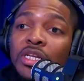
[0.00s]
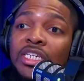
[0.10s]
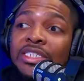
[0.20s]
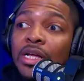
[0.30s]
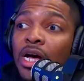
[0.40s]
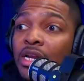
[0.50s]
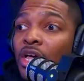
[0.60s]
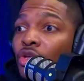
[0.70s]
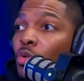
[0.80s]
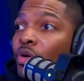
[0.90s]
There's
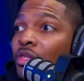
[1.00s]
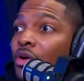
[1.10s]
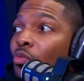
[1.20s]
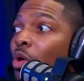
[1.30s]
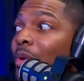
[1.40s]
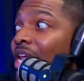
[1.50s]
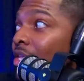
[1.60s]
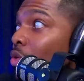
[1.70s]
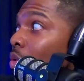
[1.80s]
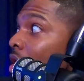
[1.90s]
another with the woman at
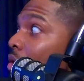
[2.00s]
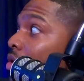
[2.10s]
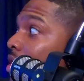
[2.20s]
the well.